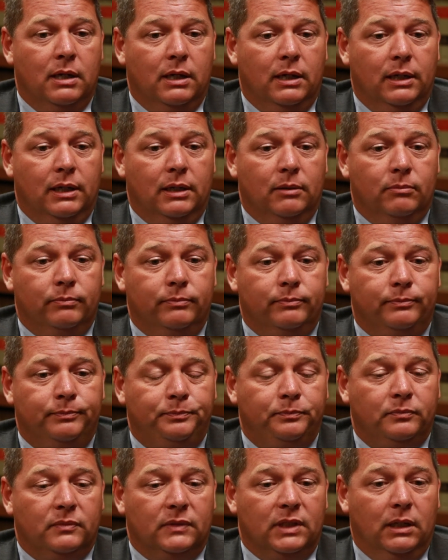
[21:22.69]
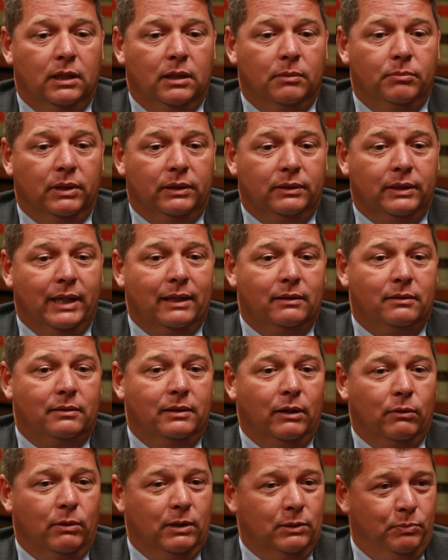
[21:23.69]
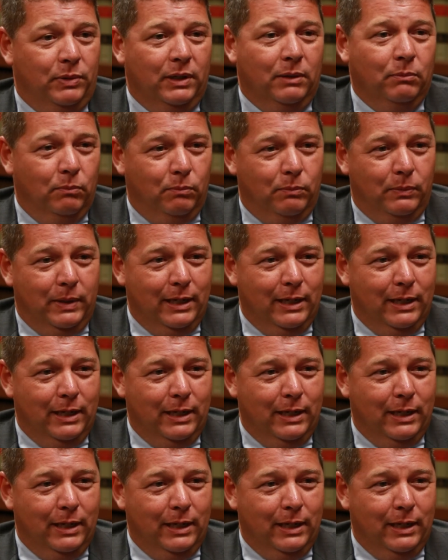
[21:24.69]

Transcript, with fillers: Um, uh, but that there has been a